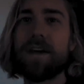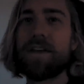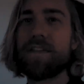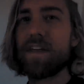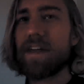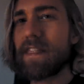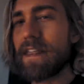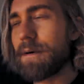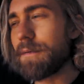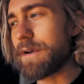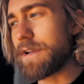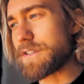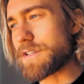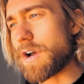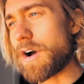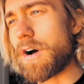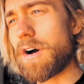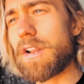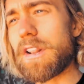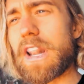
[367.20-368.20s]
You think that when it's
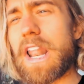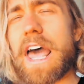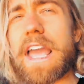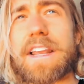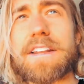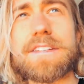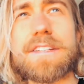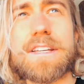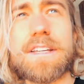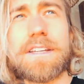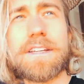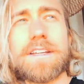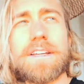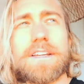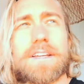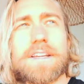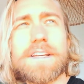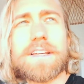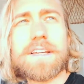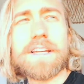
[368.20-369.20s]
all light,
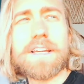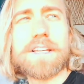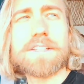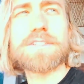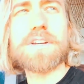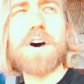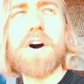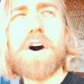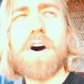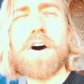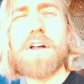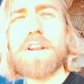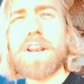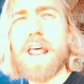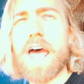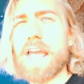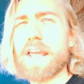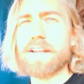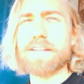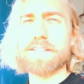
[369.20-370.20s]

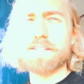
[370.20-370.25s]
it